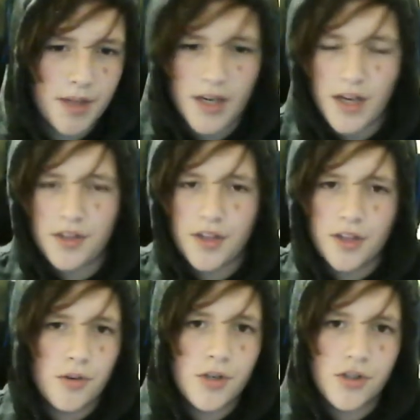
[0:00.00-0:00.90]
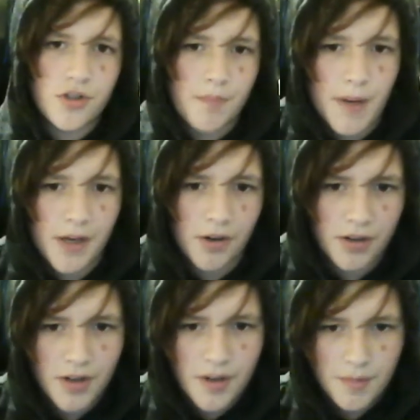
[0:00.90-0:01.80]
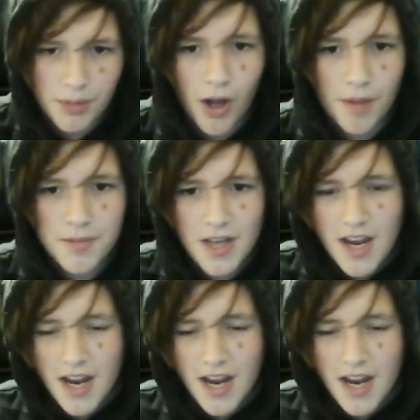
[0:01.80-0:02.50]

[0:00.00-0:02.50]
the goo to shoot bigger blobs